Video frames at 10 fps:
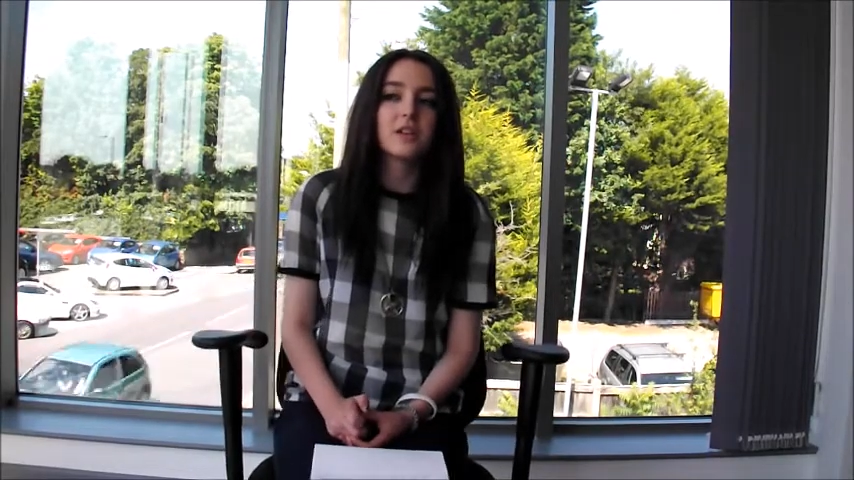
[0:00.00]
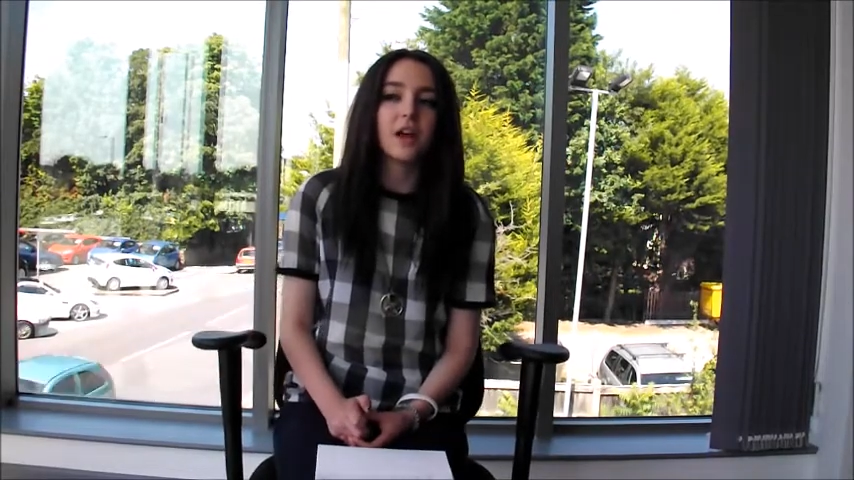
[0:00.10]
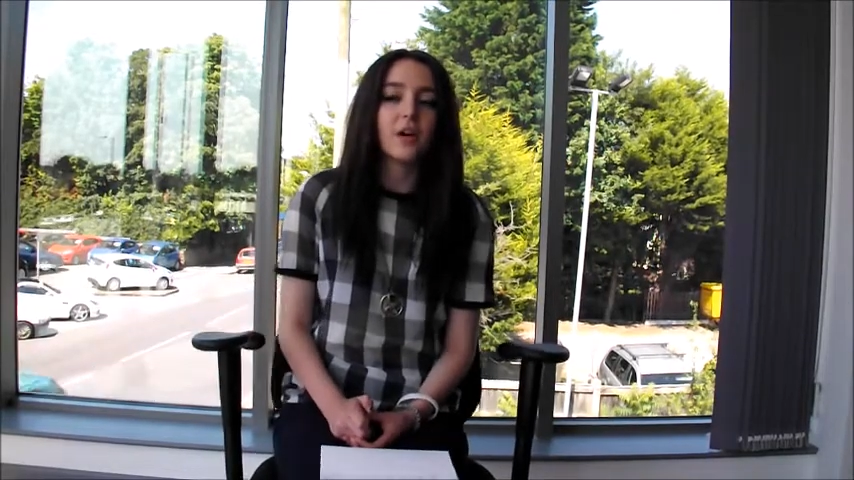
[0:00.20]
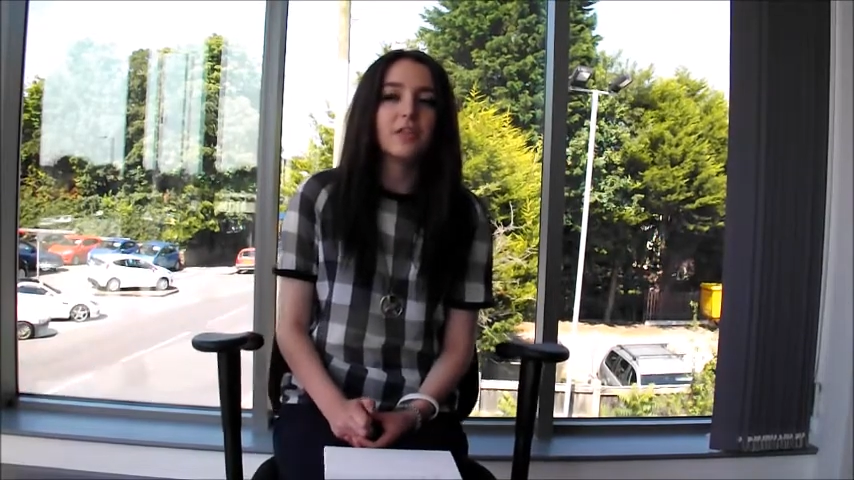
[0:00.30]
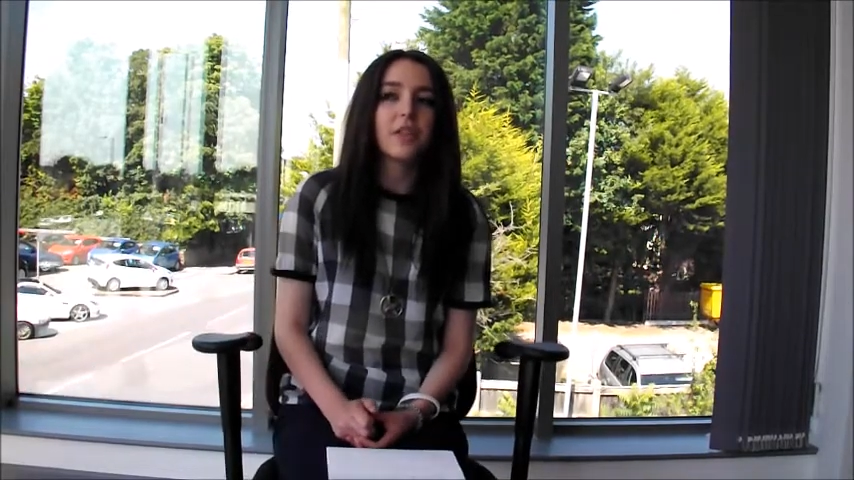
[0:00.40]
you
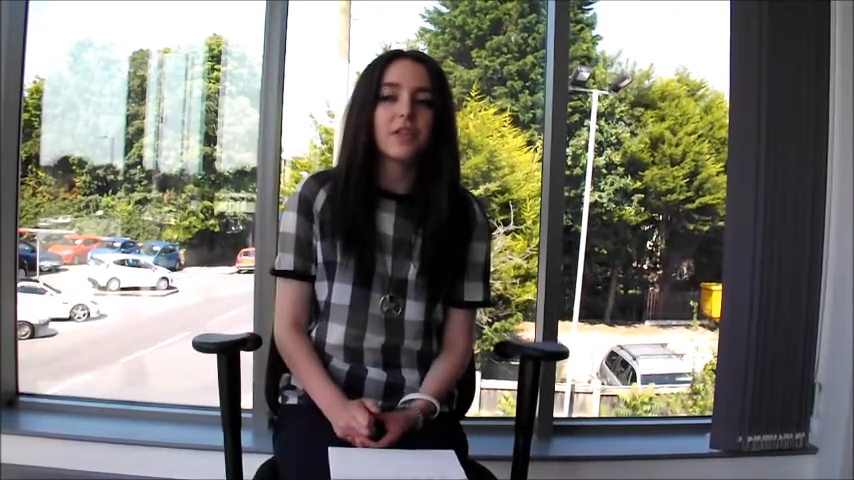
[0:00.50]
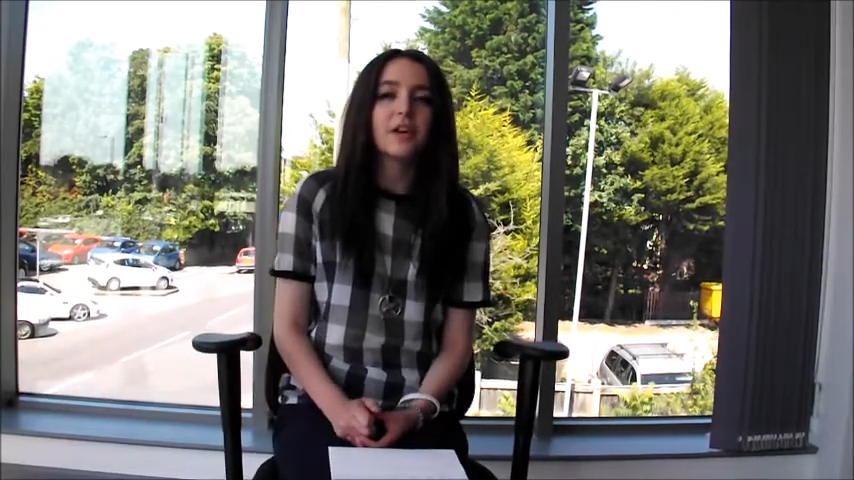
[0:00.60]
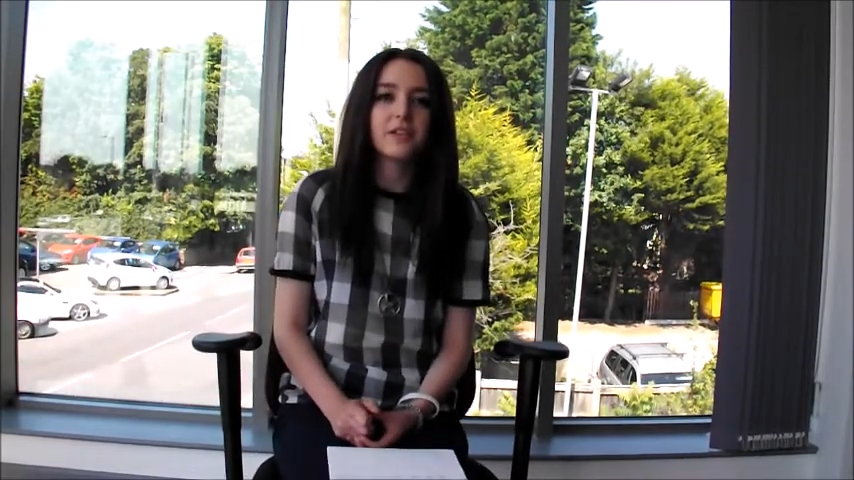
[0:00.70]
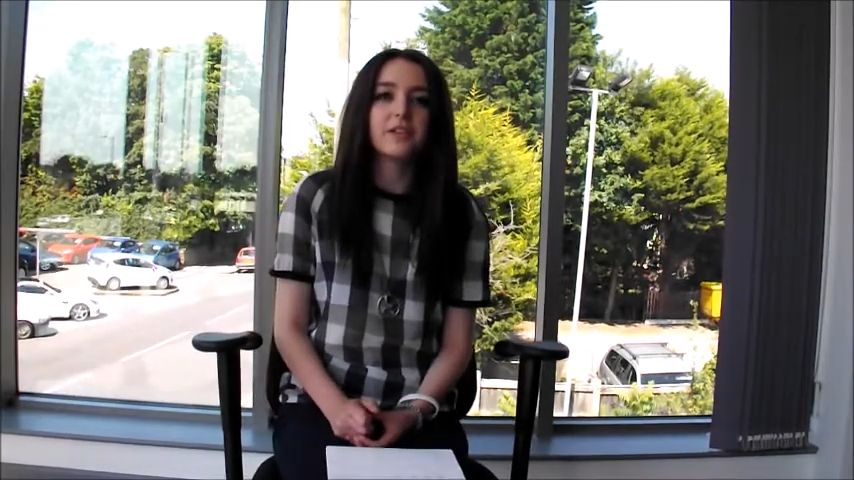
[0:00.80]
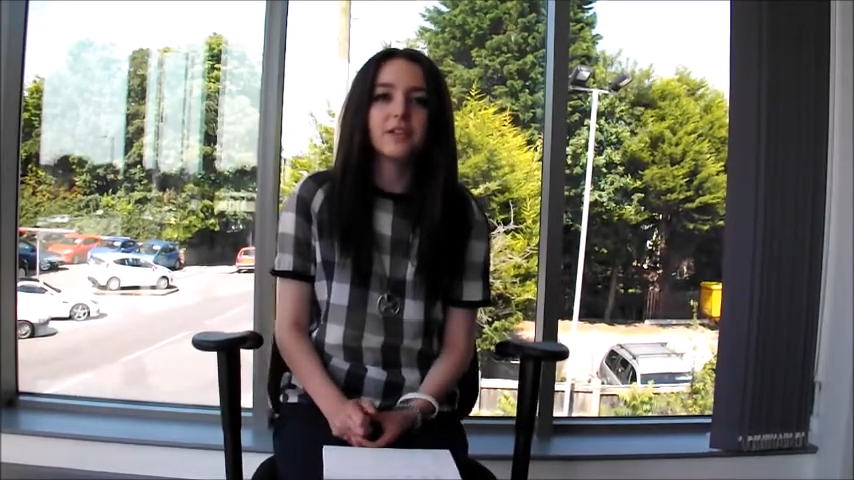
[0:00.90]
know, I
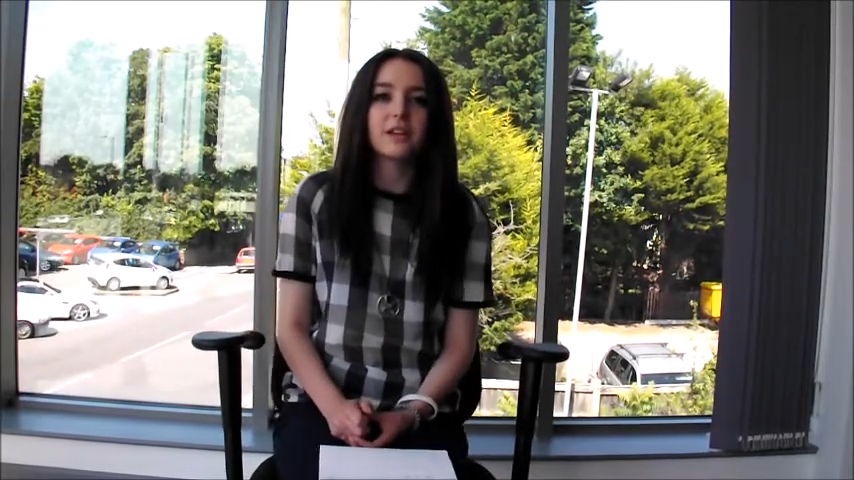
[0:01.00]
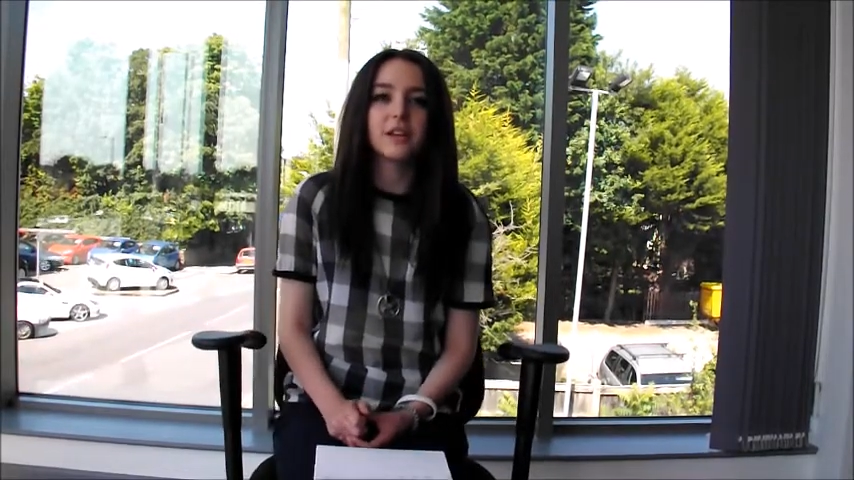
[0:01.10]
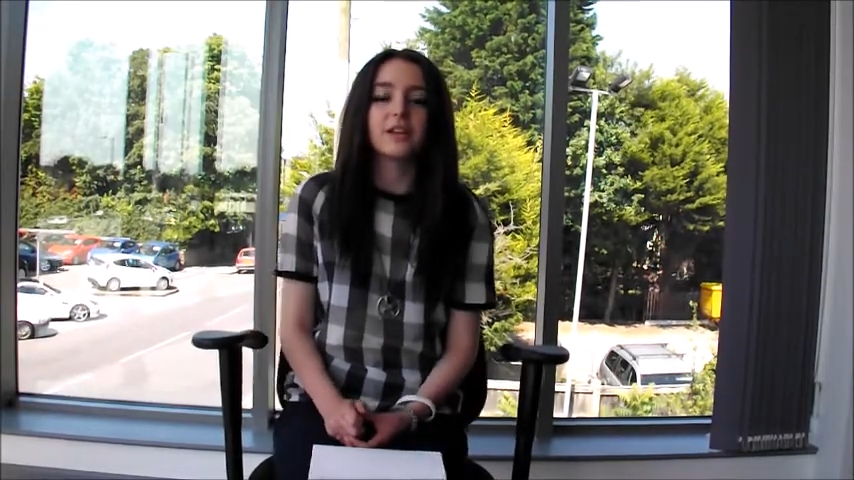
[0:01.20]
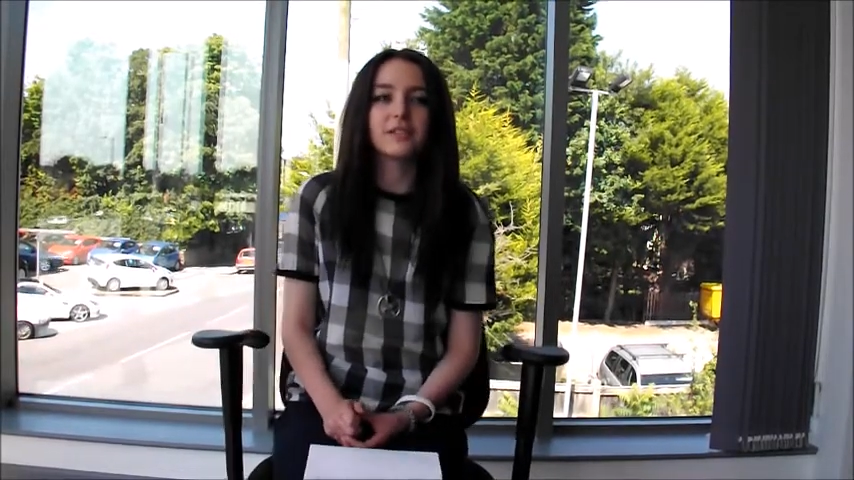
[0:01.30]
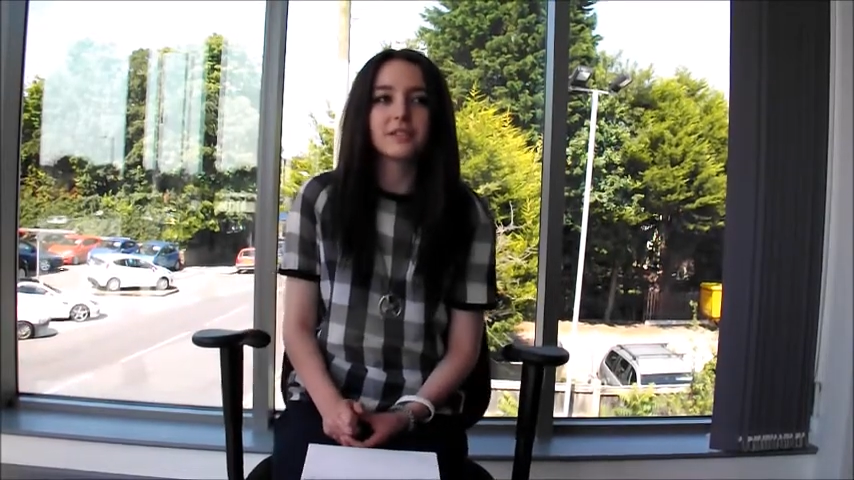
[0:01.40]
think, you know,